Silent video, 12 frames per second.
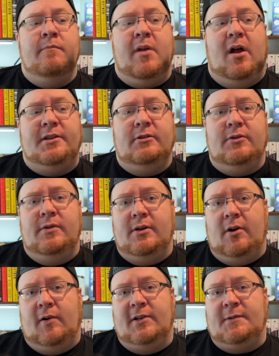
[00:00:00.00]
but also to
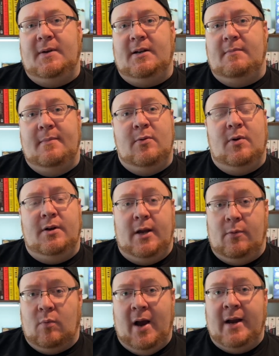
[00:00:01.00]
encourage me to maybe one day
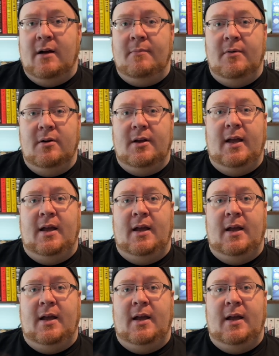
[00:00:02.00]
write a book